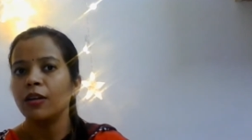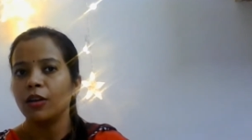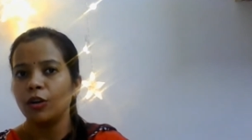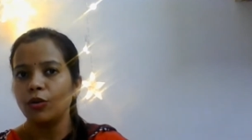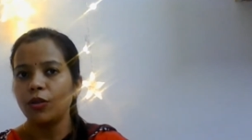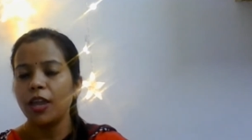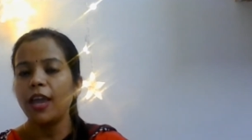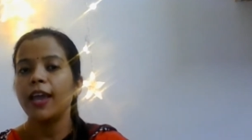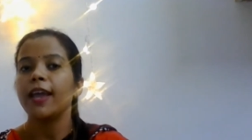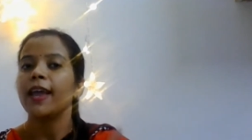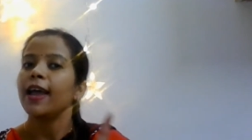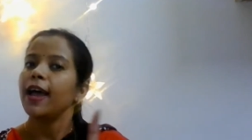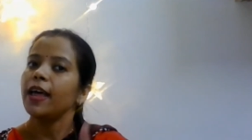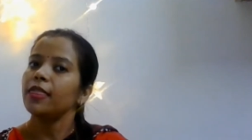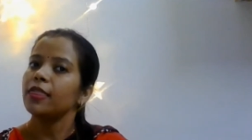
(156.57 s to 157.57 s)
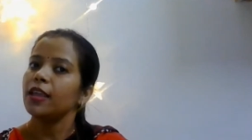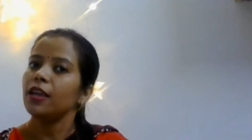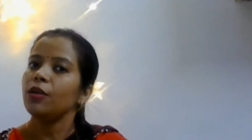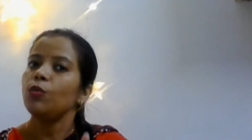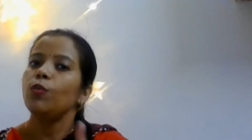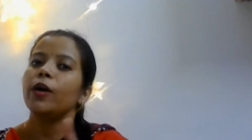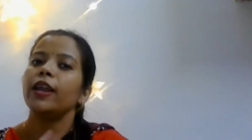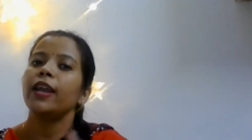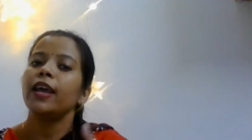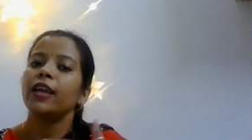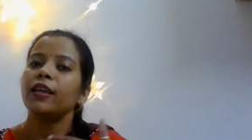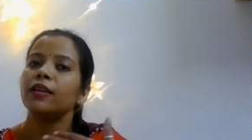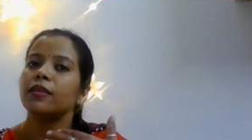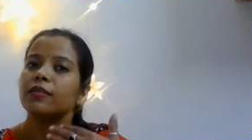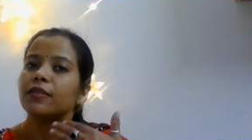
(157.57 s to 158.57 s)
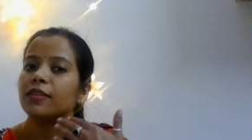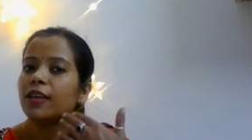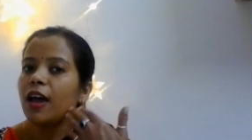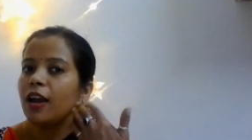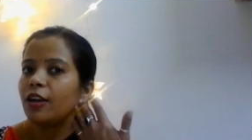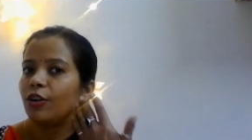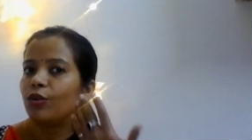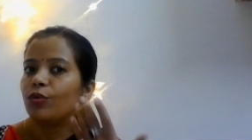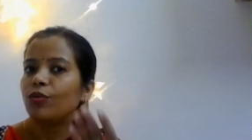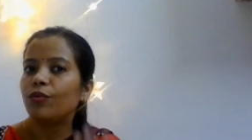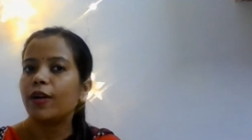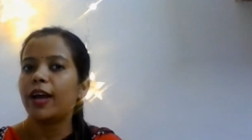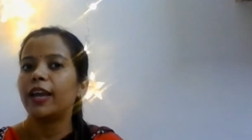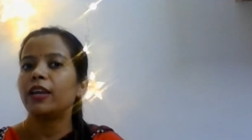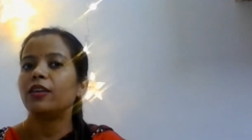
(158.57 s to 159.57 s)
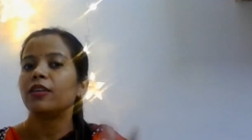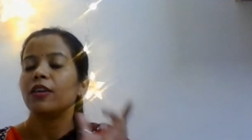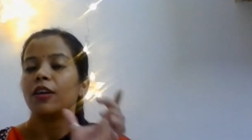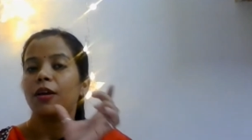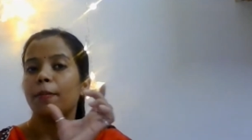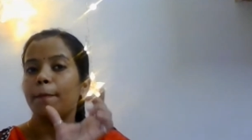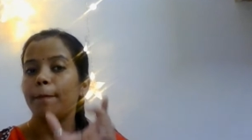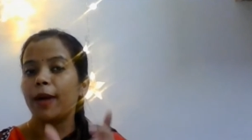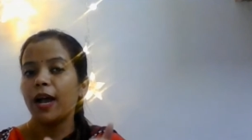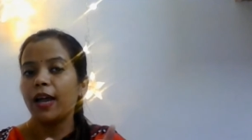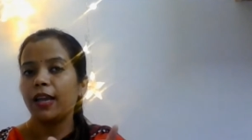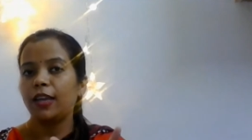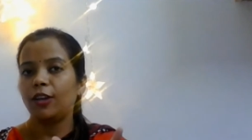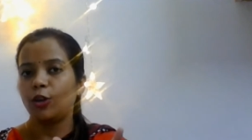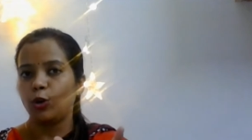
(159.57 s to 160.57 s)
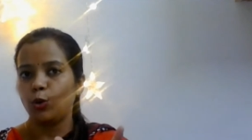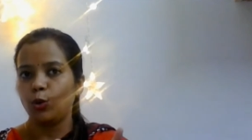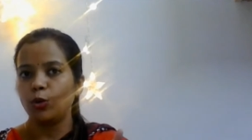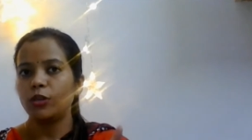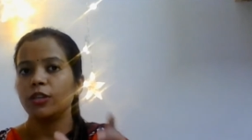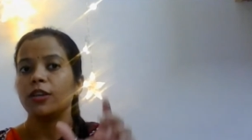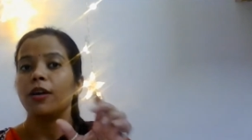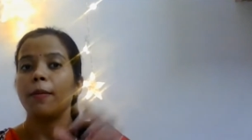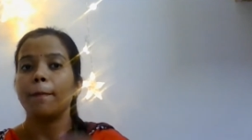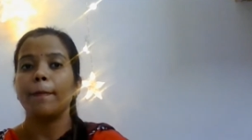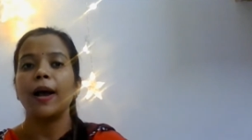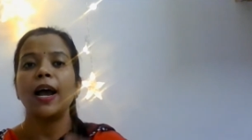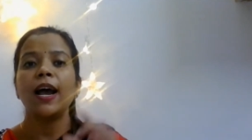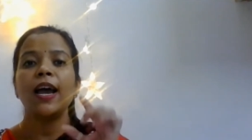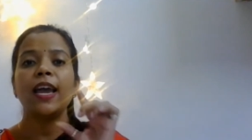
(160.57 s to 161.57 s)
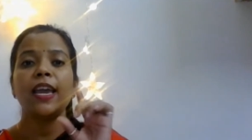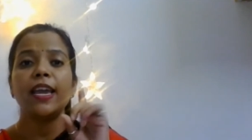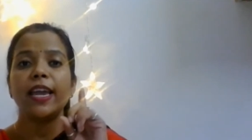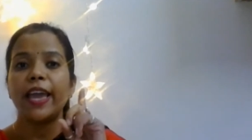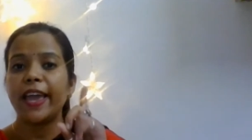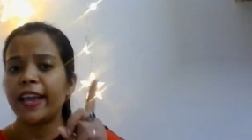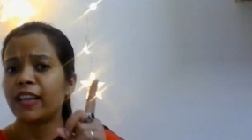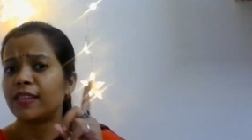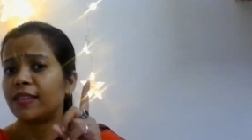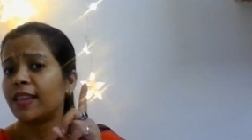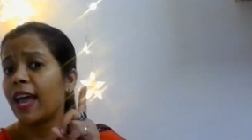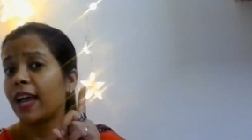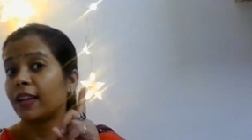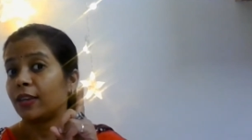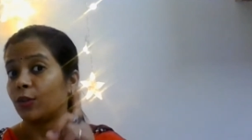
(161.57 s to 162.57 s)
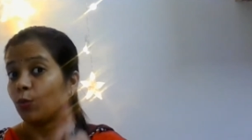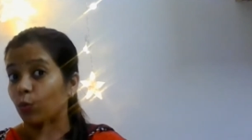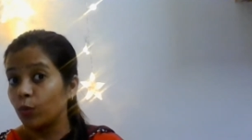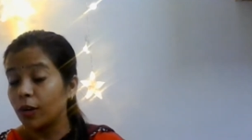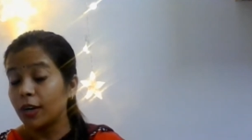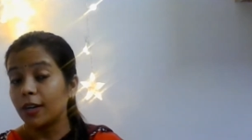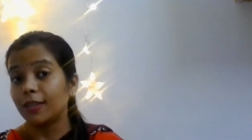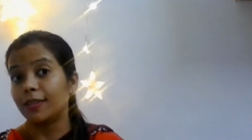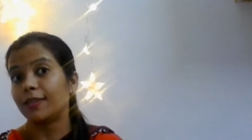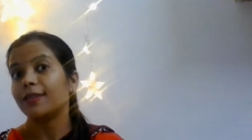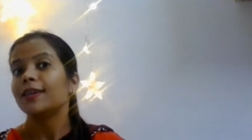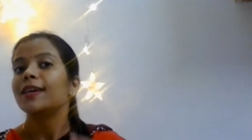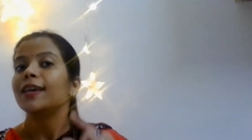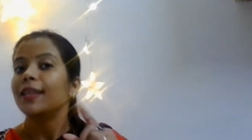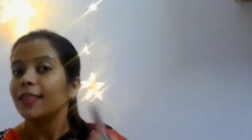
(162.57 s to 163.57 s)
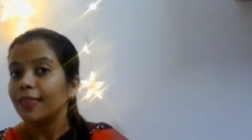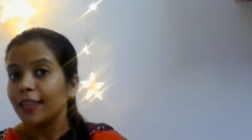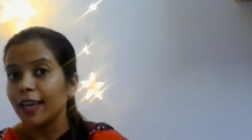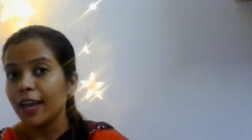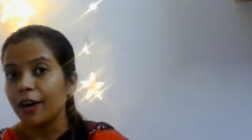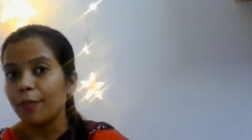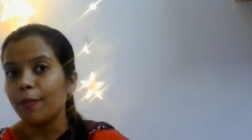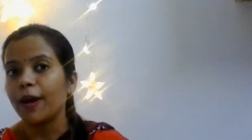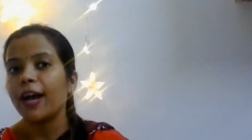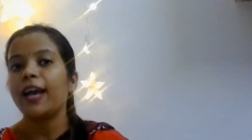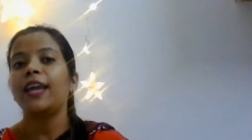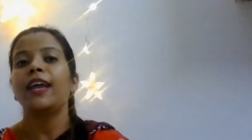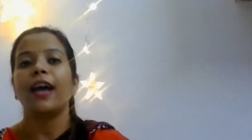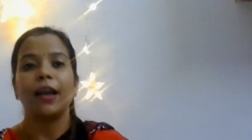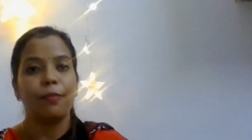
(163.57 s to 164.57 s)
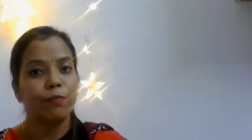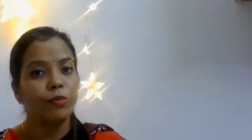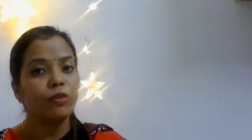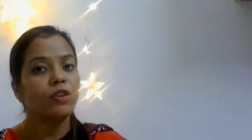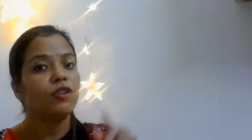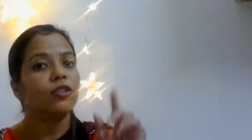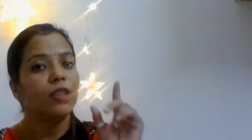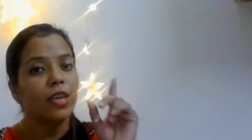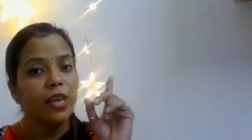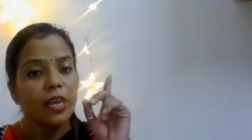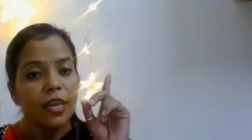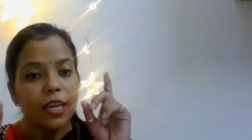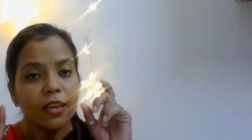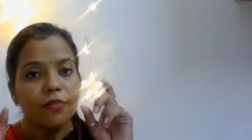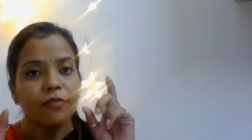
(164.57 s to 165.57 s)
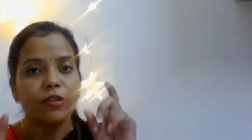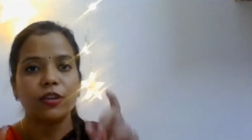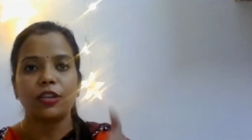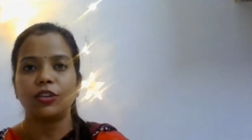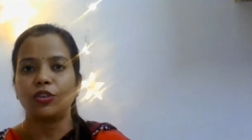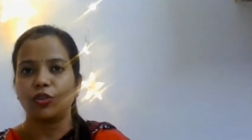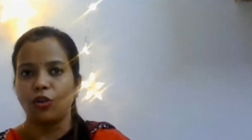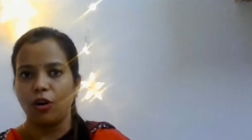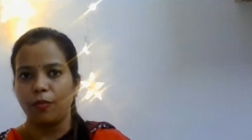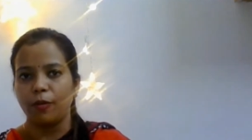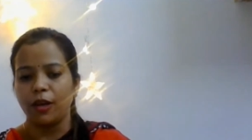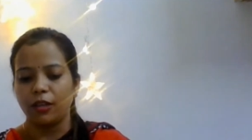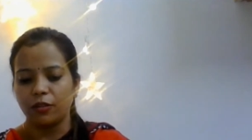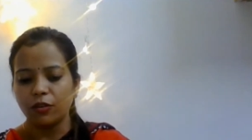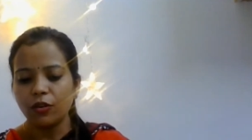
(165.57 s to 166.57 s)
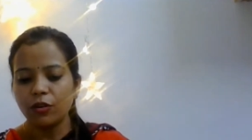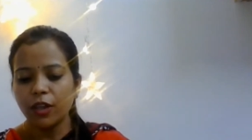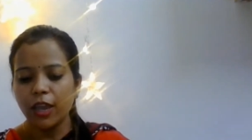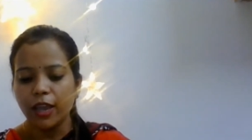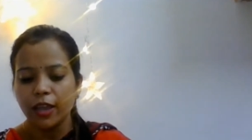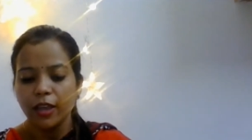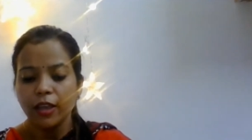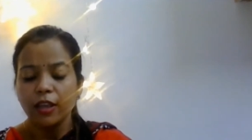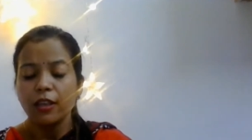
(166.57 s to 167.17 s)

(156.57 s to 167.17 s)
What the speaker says: Okay. And then when I start to write my quote, my exact words, thereby I put the inverted commas. Okay.